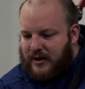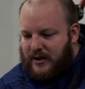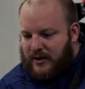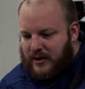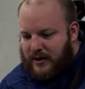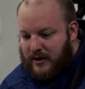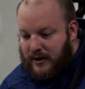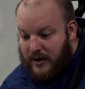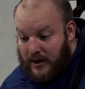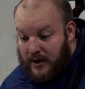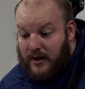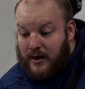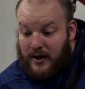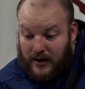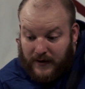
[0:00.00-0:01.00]

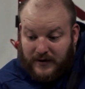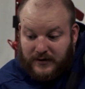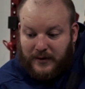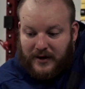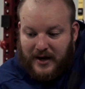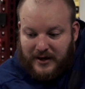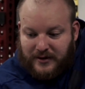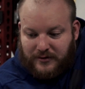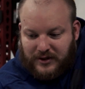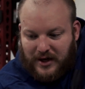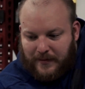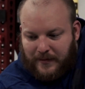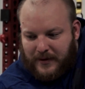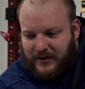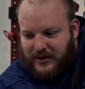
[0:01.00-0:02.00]
And he's won a national
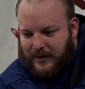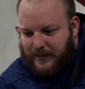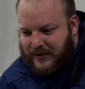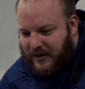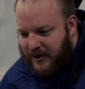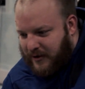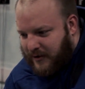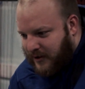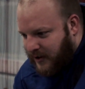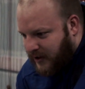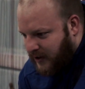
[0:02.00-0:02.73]
championship, so